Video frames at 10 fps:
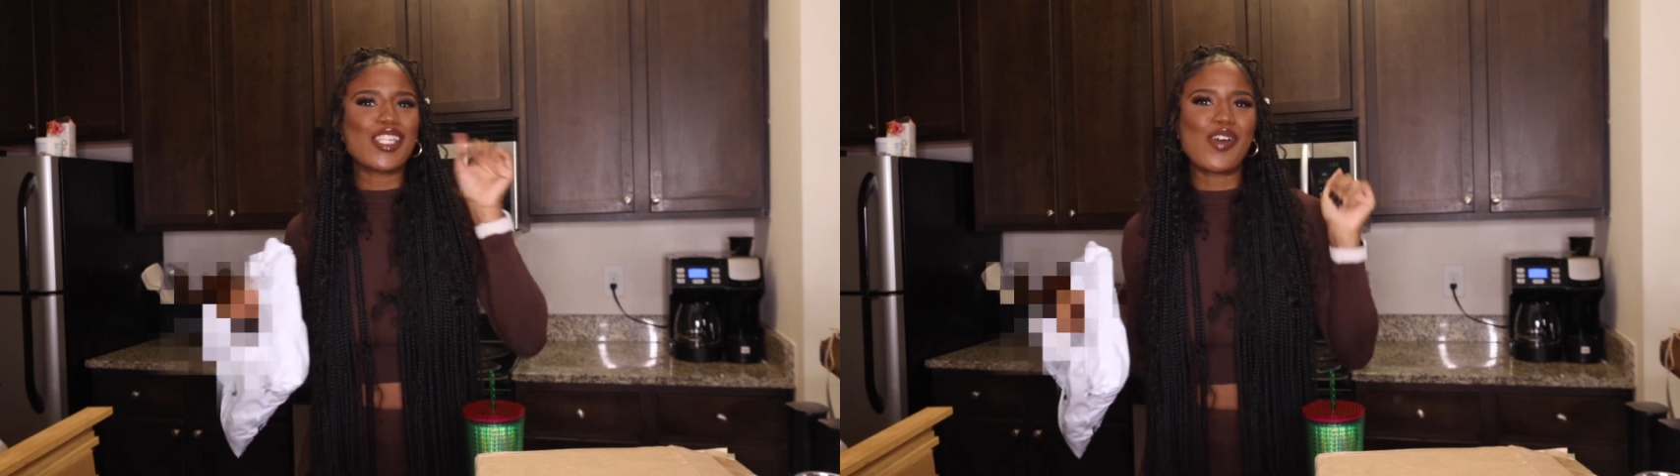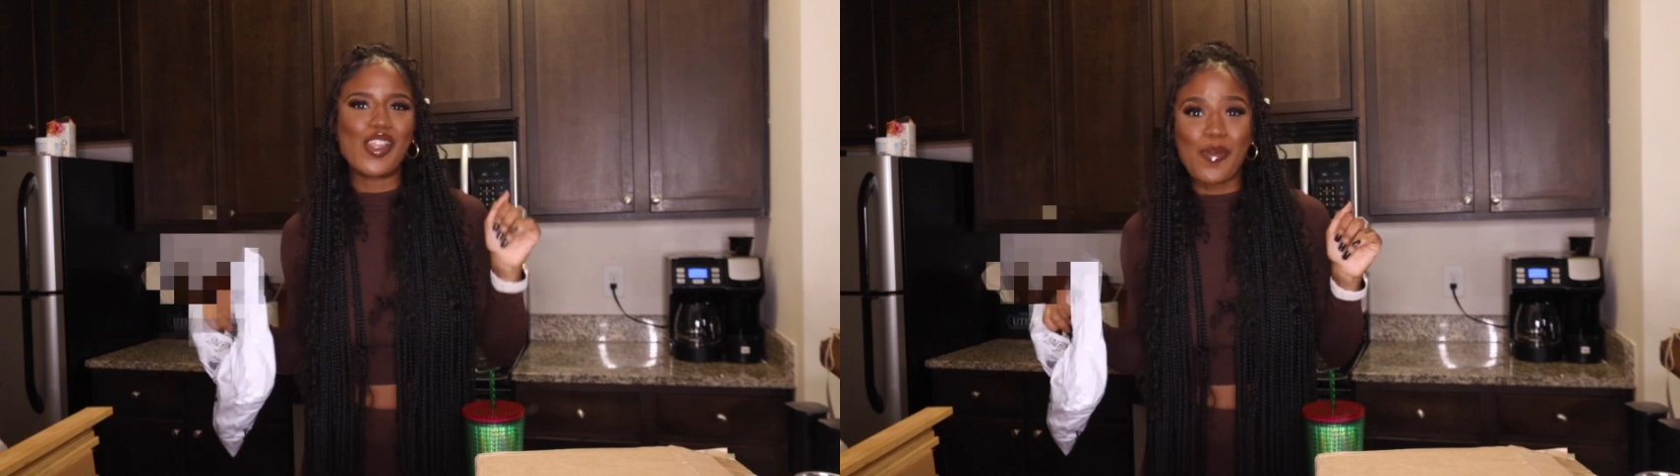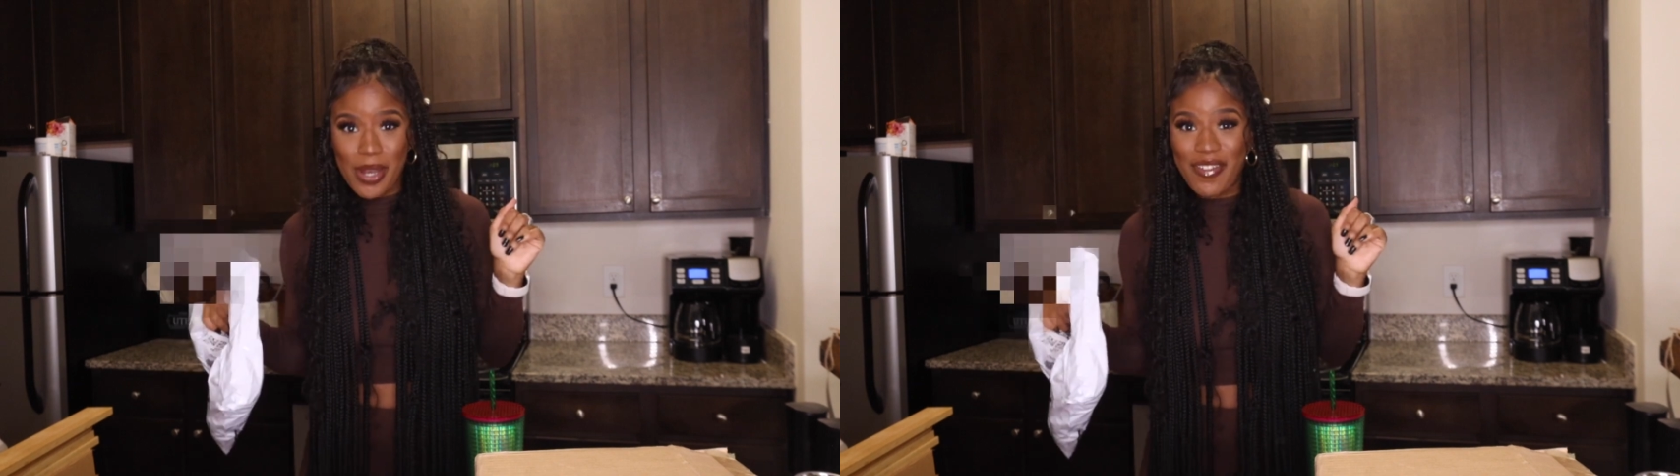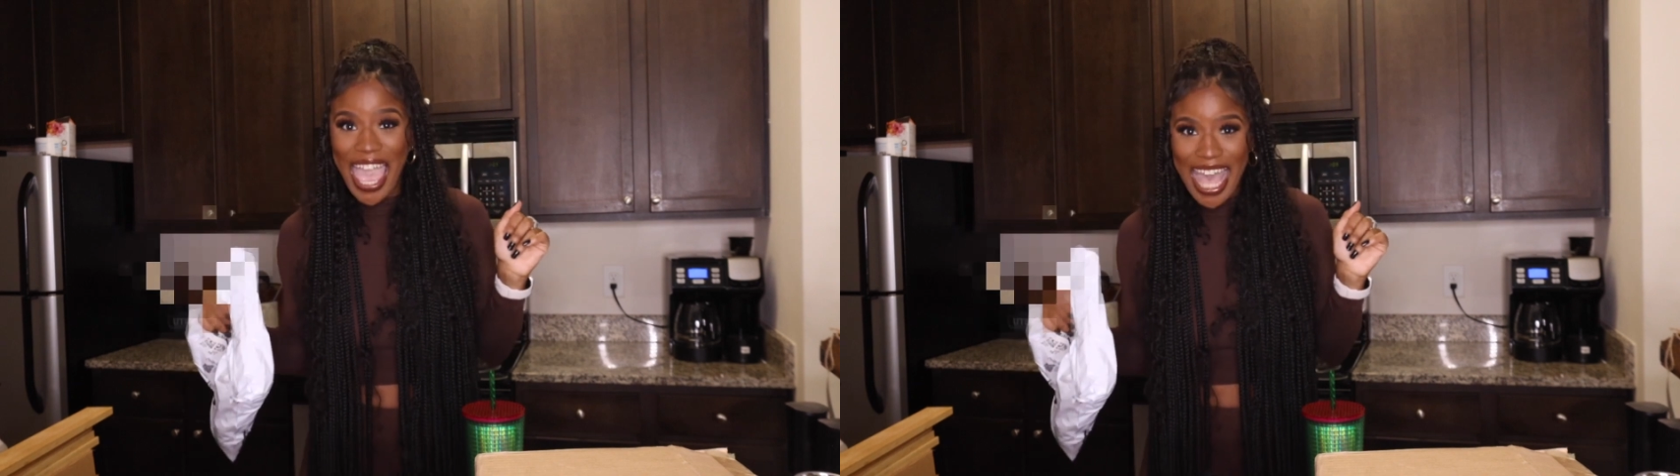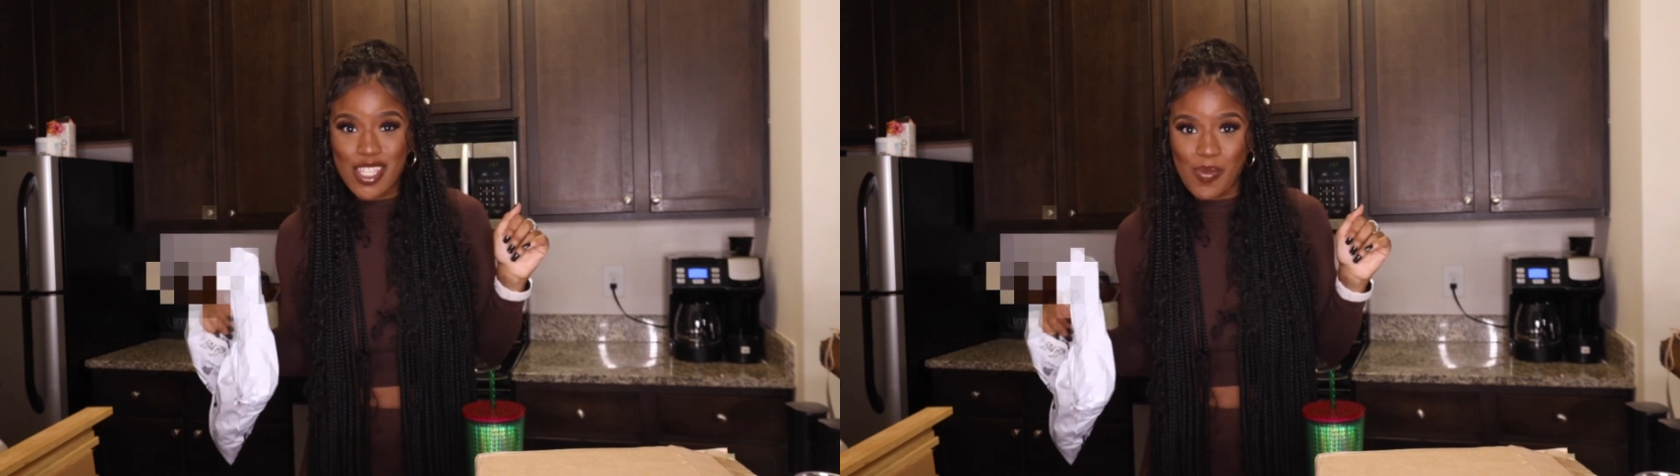do a little bit of
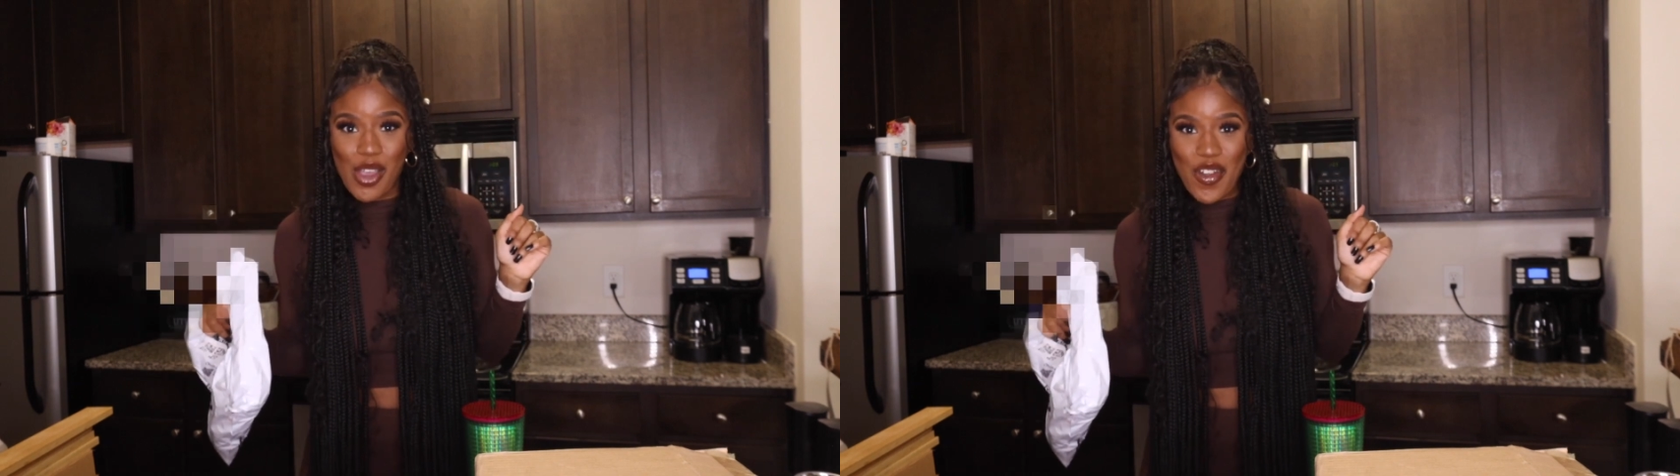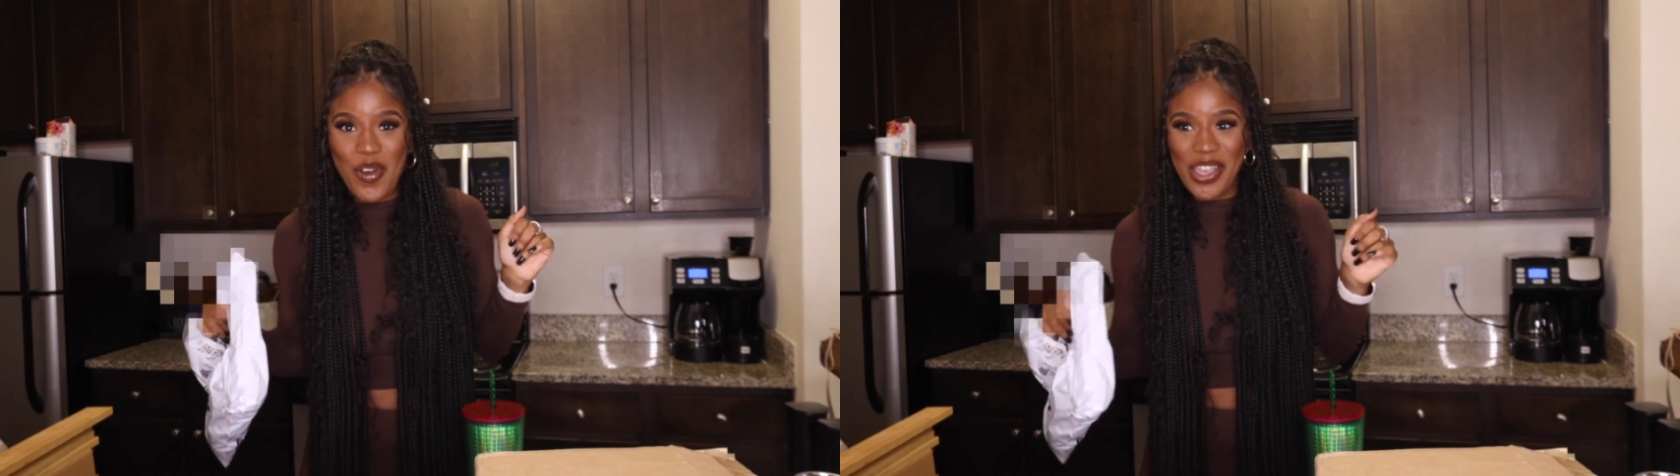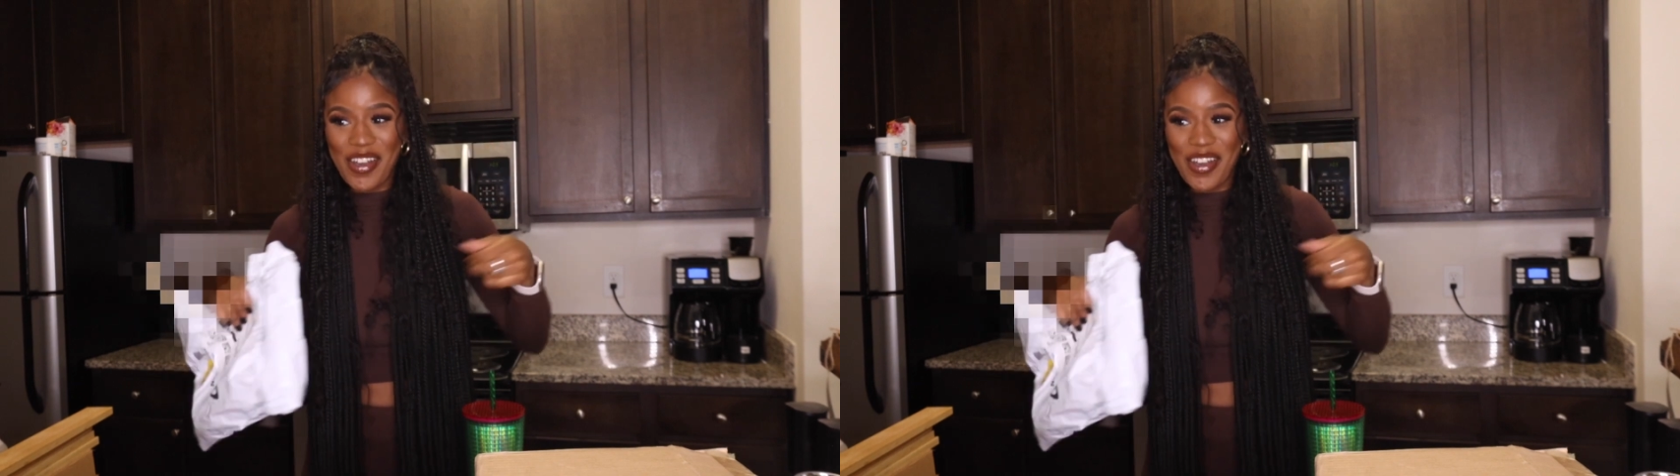an ASMR real quick,